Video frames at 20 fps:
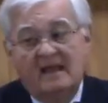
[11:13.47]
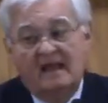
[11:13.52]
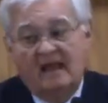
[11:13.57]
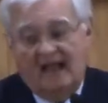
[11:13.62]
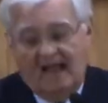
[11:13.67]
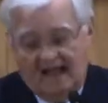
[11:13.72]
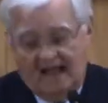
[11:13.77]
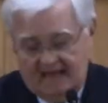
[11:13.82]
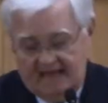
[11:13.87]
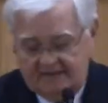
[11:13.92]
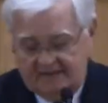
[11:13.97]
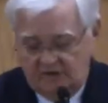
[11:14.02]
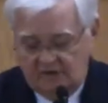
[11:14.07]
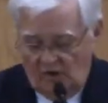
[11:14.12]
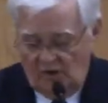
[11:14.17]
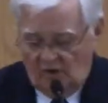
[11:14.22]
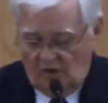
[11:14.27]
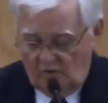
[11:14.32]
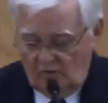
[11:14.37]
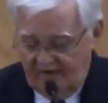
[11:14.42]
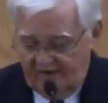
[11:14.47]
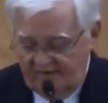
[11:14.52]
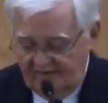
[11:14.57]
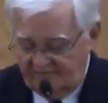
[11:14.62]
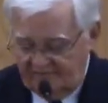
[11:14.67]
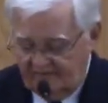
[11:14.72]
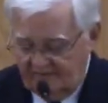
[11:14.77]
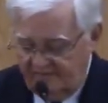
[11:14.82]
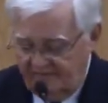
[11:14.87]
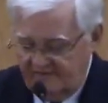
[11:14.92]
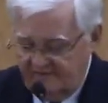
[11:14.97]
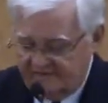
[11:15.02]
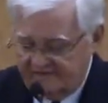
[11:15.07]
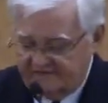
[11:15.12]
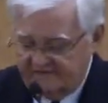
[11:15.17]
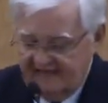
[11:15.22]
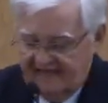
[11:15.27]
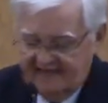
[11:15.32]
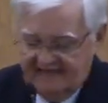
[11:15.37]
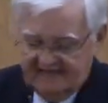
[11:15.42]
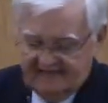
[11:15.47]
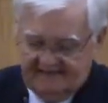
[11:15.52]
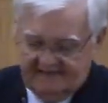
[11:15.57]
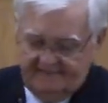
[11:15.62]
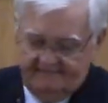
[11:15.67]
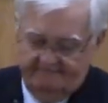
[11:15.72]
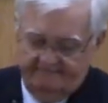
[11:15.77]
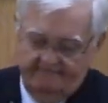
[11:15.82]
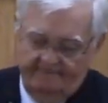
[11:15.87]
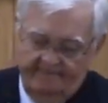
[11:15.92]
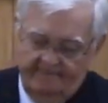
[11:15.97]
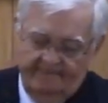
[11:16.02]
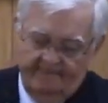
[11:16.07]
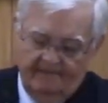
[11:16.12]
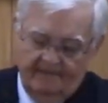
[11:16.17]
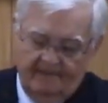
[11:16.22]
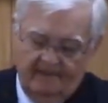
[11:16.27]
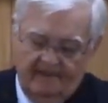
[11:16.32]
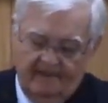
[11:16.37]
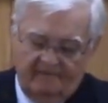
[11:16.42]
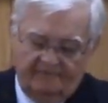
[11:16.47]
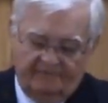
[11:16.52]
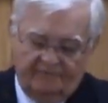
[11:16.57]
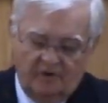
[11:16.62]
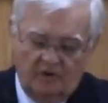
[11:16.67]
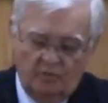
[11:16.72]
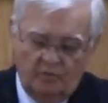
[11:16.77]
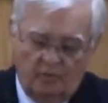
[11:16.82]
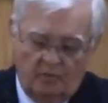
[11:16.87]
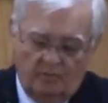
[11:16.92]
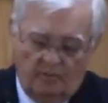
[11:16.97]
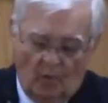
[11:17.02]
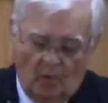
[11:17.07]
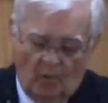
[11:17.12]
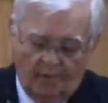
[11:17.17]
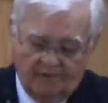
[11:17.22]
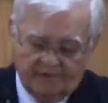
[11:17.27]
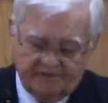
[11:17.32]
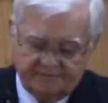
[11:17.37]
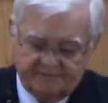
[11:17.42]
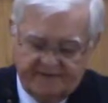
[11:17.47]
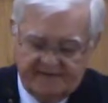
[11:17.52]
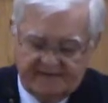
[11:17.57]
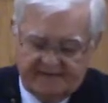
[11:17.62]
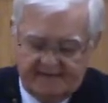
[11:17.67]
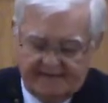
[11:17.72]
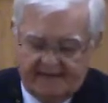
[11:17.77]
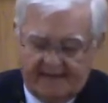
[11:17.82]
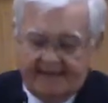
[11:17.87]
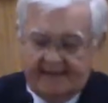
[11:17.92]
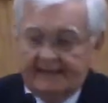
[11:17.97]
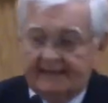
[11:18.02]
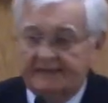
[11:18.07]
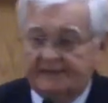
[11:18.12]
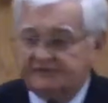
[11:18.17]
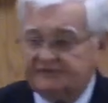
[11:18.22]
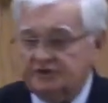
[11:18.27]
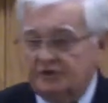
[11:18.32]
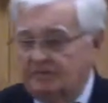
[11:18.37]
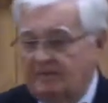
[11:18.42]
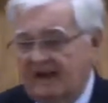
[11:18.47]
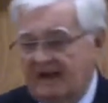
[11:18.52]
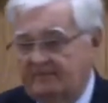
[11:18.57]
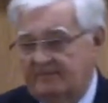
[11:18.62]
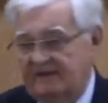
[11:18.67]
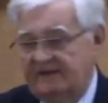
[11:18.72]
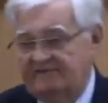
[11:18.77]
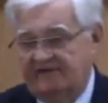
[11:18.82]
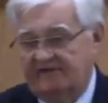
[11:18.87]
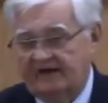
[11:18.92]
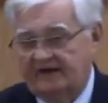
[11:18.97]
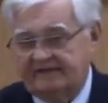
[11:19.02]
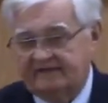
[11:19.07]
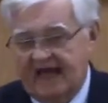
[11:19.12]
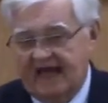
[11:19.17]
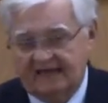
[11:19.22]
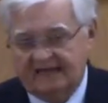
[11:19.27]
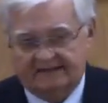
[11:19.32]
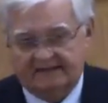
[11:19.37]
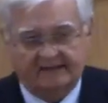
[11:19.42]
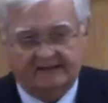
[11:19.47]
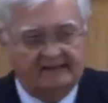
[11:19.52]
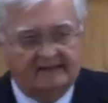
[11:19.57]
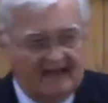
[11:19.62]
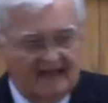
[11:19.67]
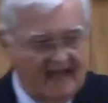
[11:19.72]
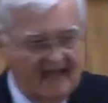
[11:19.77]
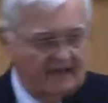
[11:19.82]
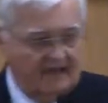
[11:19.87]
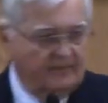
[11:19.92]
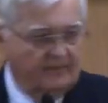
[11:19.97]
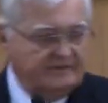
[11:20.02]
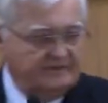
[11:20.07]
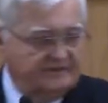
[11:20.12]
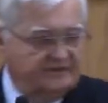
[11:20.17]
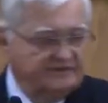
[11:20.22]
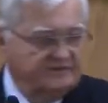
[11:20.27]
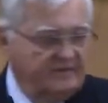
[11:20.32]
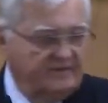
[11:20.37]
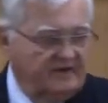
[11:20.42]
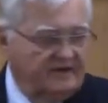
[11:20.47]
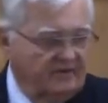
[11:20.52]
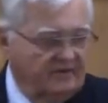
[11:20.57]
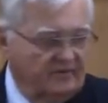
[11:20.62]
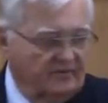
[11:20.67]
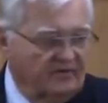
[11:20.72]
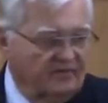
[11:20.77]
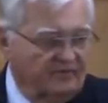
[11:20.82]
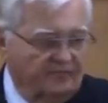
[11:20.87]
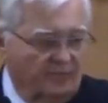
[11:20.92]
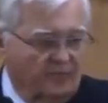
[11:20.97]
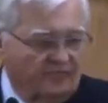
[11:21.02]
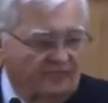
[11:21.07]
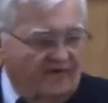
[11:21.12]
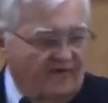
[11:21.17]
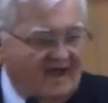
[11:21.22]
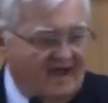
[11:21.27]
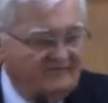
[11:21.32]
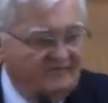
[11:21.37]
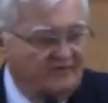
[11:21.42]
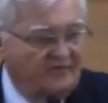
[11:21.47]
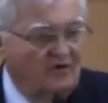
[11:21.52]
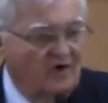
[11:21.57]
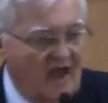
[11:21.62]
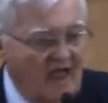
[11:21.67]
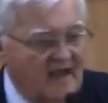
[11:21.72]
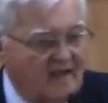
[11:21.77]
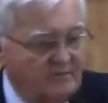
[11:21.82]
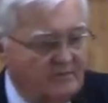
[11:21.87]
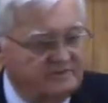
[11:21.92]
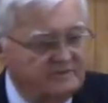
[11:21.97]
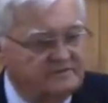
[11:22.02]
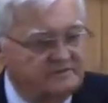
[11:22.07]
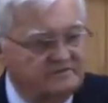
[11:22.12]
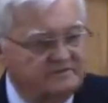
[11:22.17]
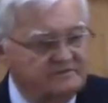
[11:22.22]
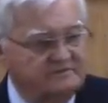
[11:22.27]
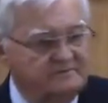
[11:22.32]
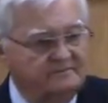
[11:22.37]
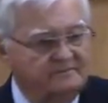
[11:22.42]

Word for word: And you know, even to this day, if you were born speaking English, you may be very talented in language and speak three or four or five other languages.